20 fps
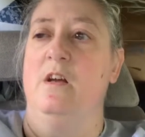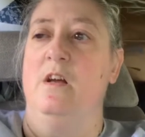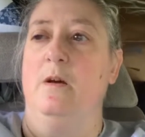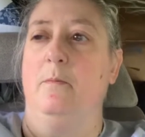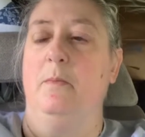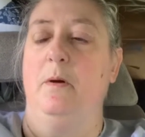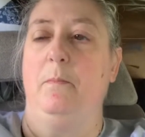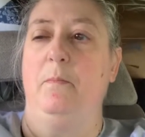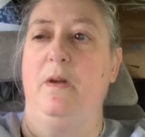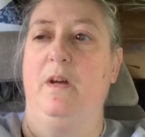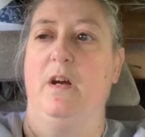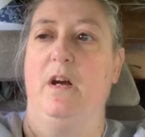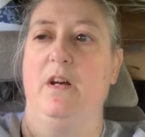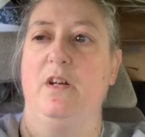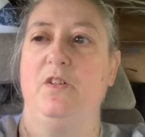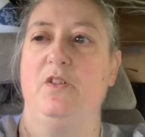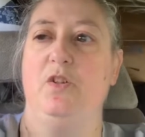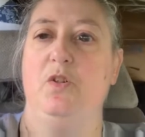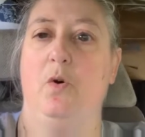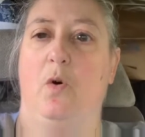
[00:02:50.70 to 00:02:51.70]
but
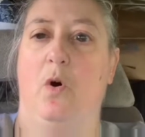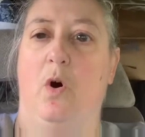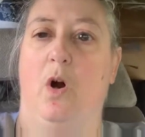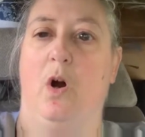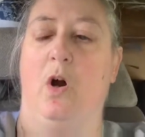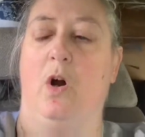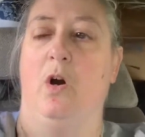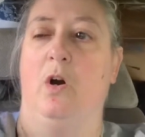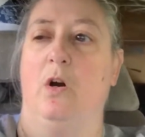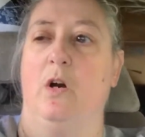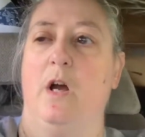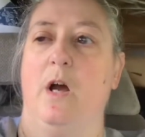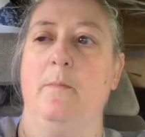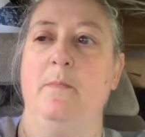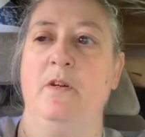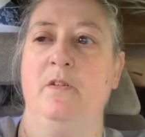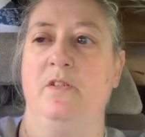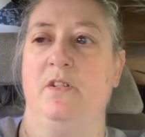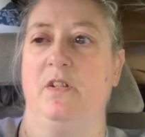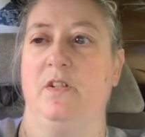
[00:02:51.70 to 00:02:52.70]
because your
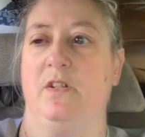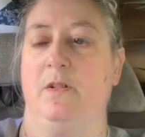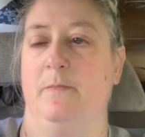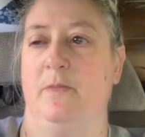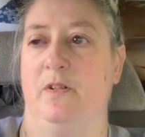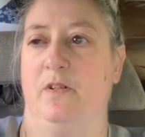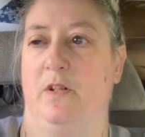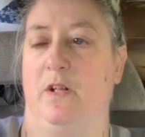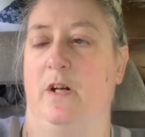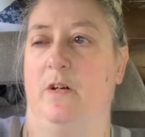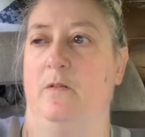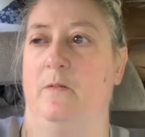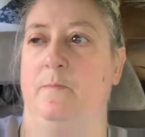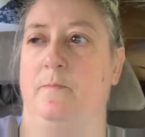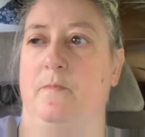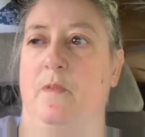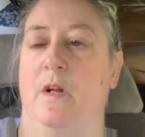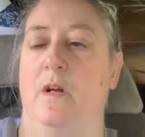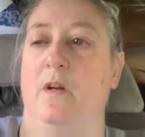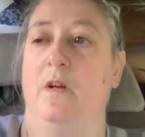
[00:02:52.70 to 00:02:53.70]
immune system is low.
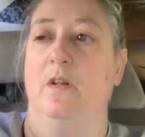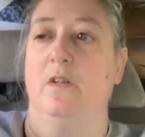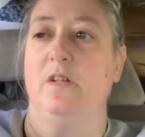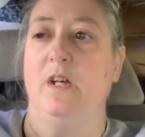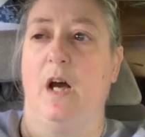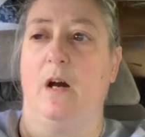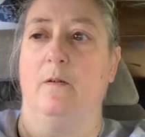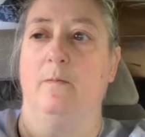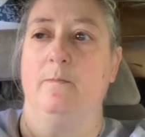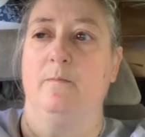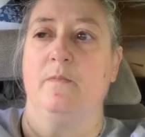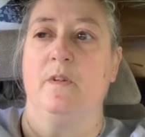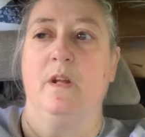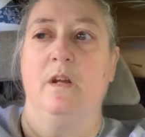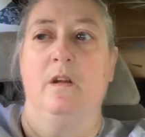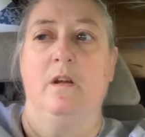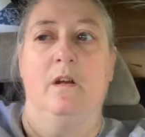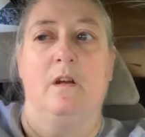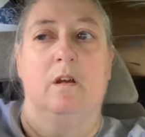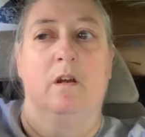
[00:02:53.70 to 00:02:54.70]
So,
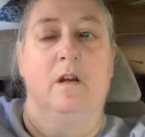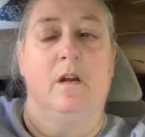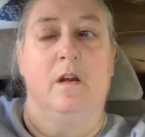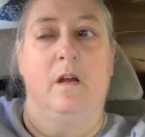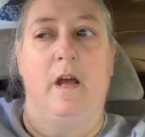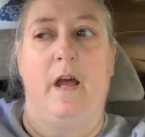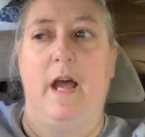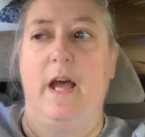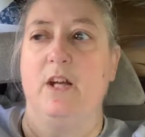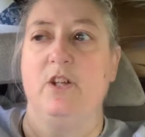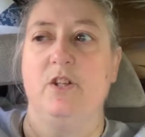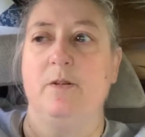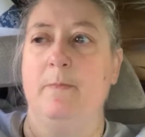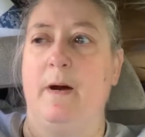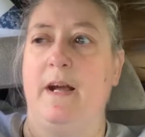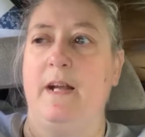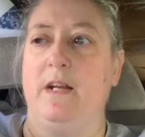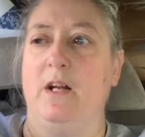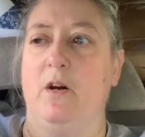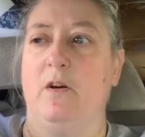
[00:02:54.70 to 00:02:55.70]
as you
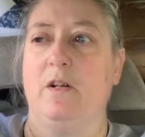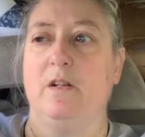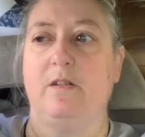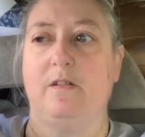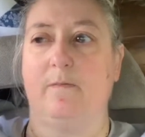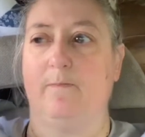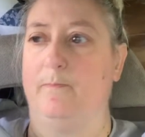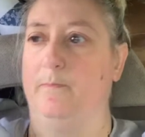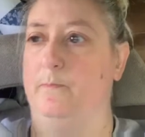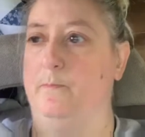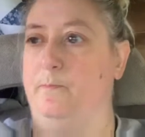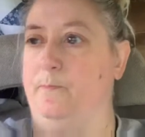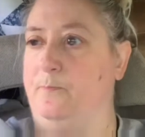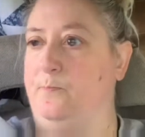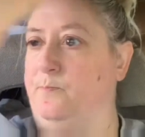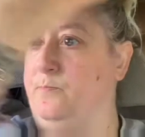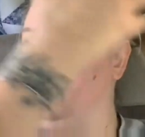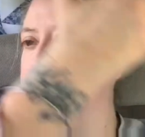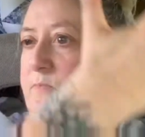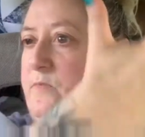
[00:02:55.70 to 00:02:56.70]
might notice,
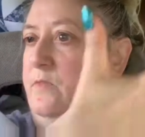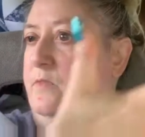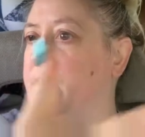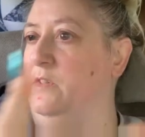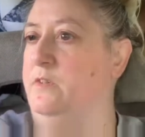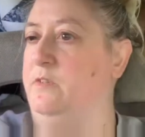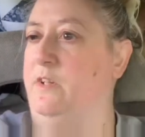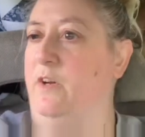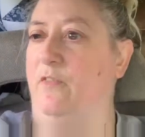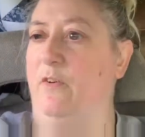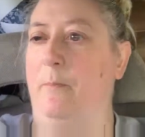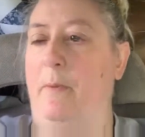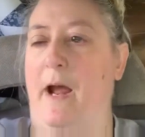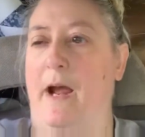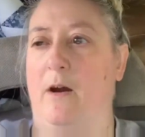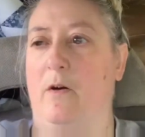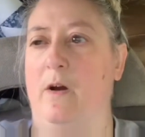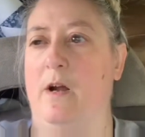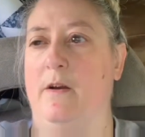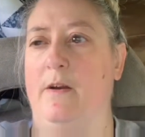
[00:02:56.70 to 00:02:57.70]
different
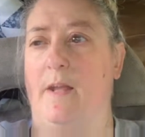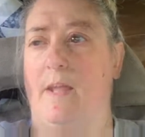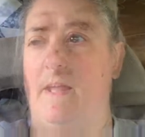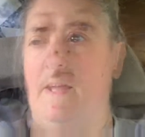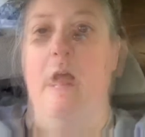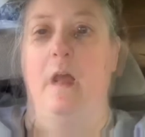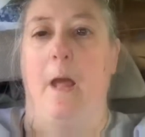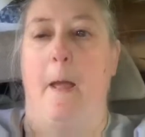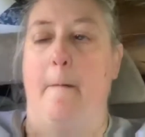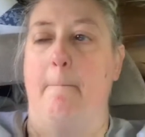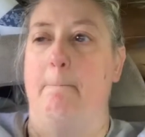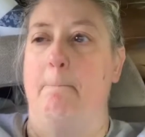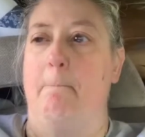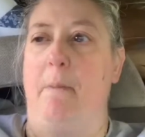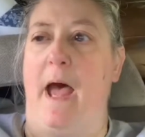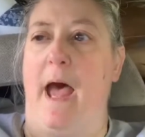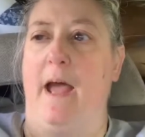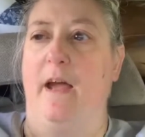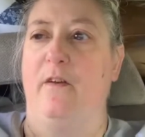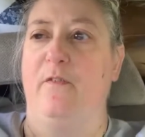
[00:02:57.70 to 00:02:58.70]
background again,
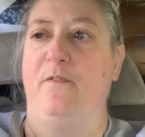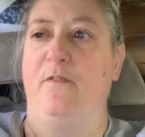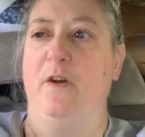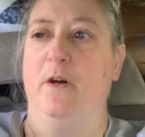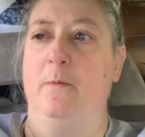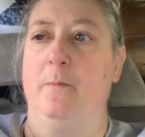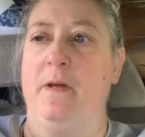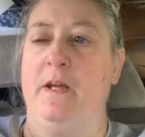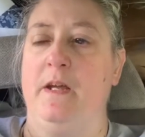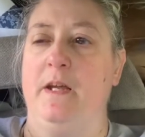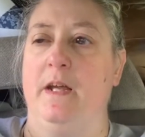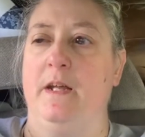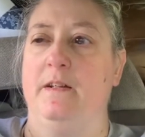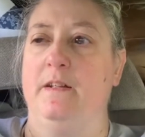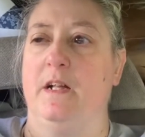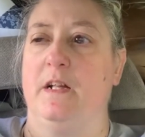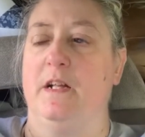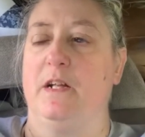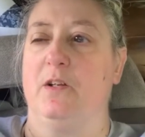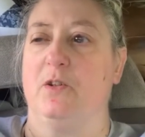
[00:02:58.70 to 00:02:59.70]
back filming in
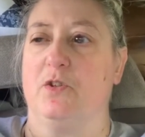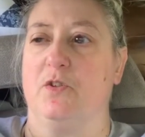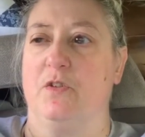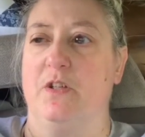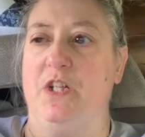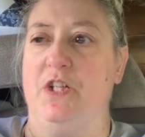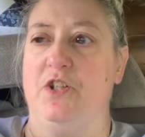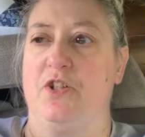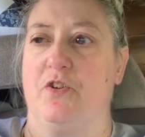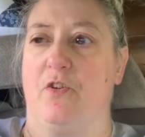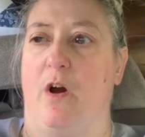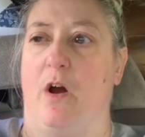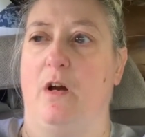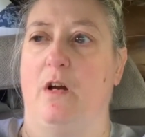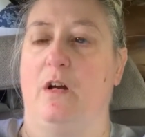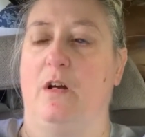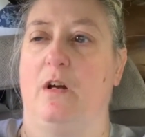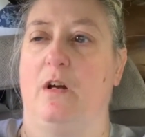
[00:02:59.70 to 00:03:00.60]
the little green truck.